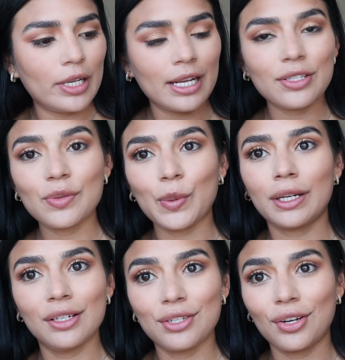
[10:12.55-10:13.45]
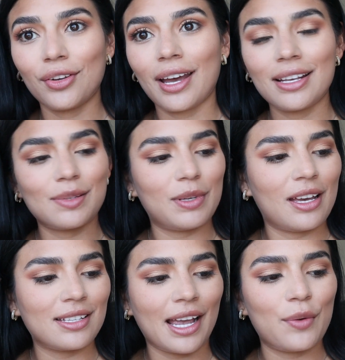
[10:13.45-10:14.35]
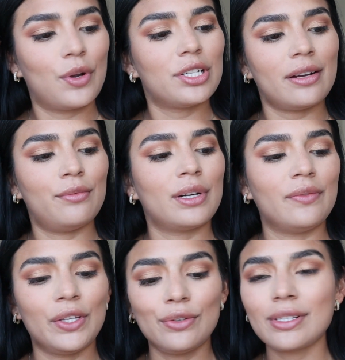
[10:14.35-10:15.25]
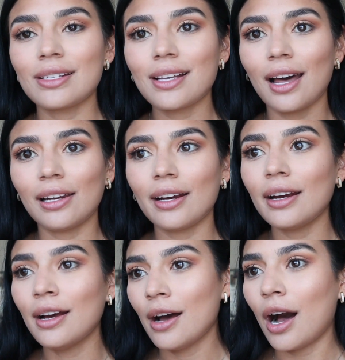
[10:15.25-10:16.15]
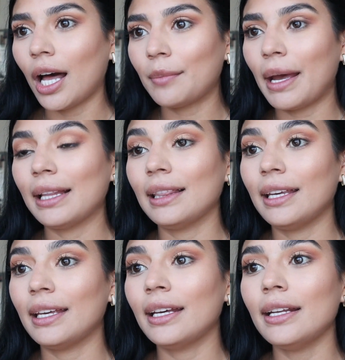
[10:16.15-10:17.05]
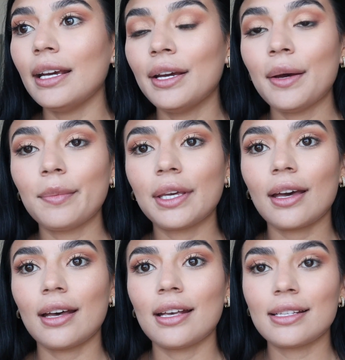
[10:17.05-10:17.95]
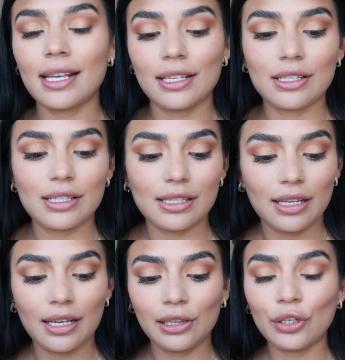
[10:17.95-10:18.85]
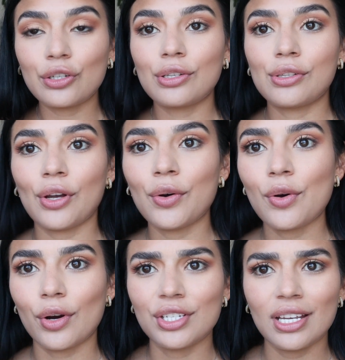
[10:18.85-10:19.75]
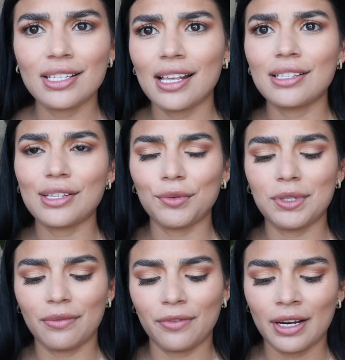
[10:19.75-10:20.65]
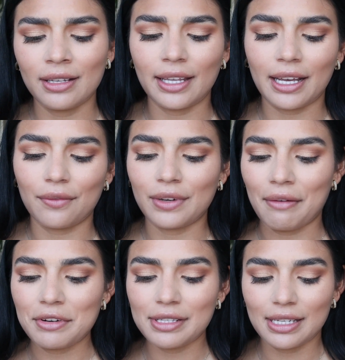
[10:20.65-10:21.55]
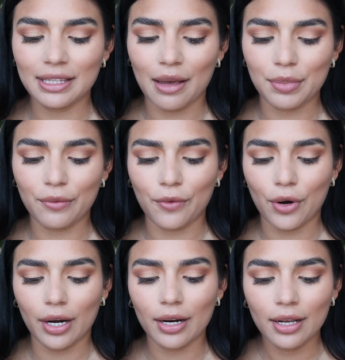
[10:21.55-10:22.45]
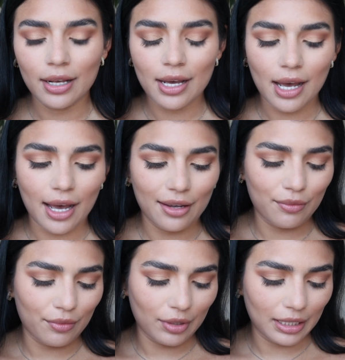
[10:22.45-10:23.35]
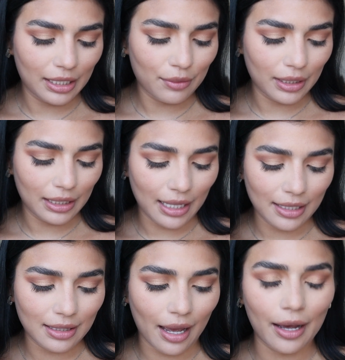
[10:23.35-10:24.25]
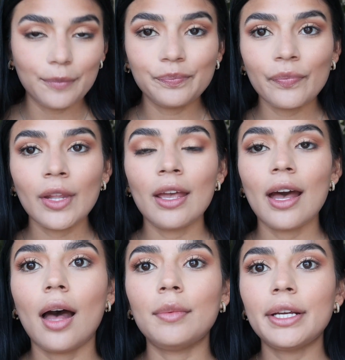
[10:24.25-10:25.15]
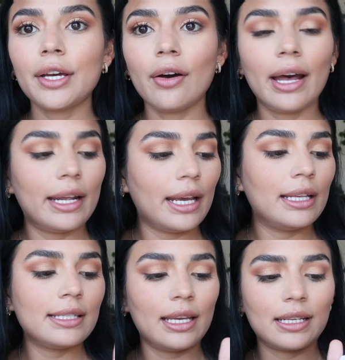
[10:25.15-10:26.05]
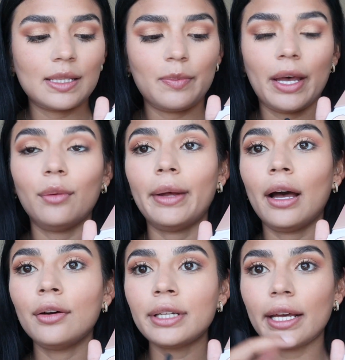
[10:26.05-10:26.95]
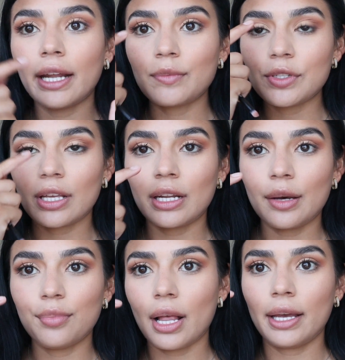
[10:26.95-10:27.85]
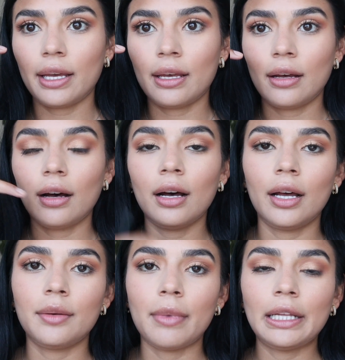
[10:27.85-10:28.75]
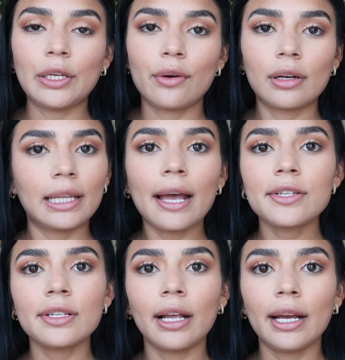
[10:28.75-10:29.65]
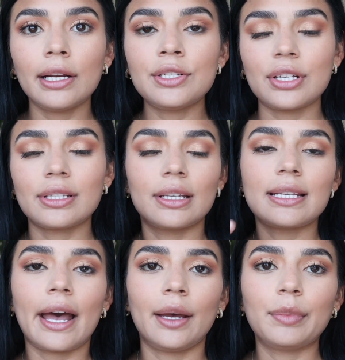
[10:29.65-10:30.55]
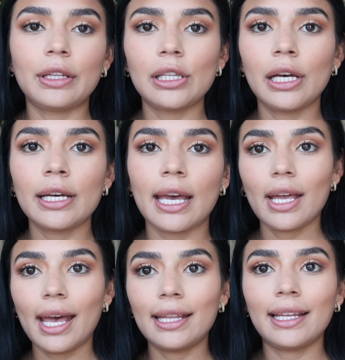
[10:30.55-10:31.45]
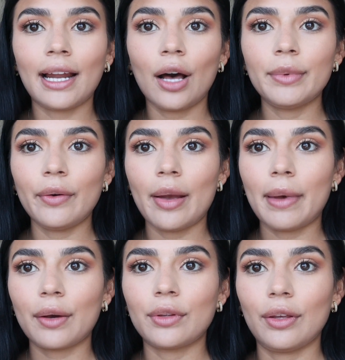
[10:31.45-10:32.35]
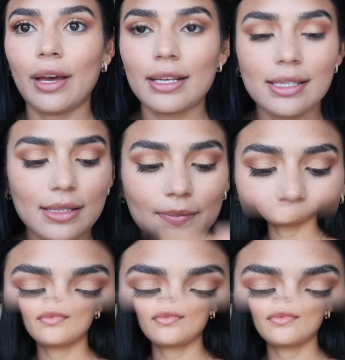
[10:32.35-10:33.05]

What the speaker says: And I just wanted to show you guys because I wish I would have used this color on my lid because it looks so gorgeous and so different. Like I've never seen that before. I really like that. I'm gonna go ahead and take Spellbound, and I'm just gonna apply it on my lower lash line just to tie up the look, and then I'll be right back with you guys.